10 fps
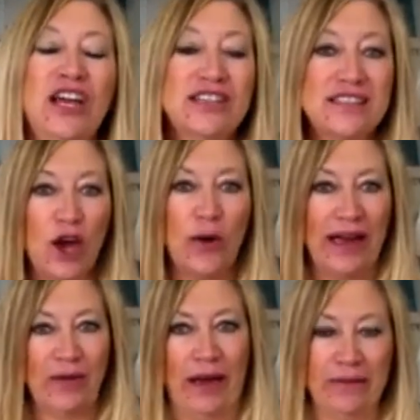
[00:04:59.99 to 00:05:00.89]
So
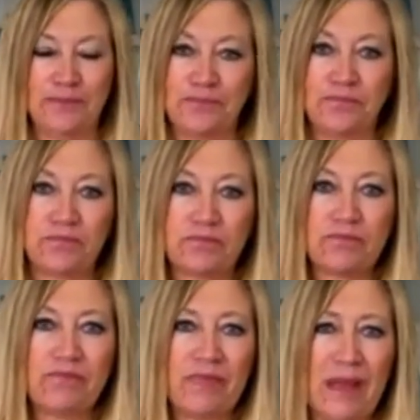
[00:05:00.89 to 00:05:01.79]
anyway,
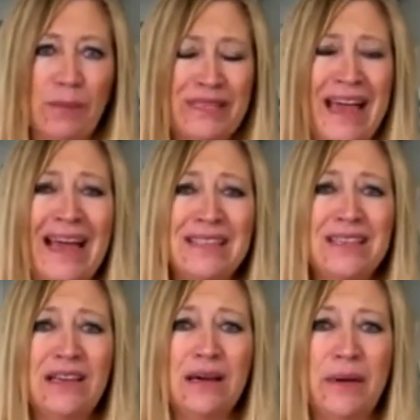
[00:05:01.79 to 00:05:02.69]

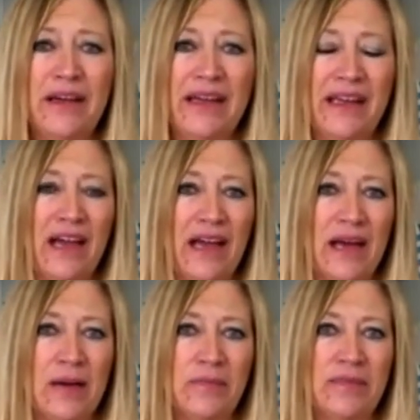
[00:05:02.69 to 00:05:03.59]
potassium
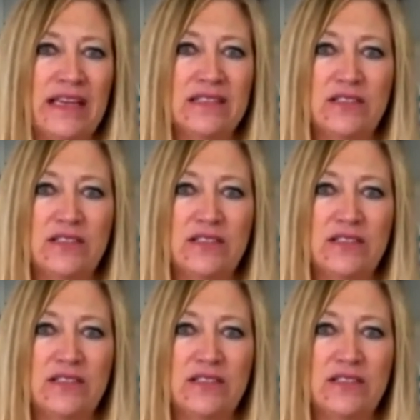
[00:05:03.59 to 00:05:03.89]
is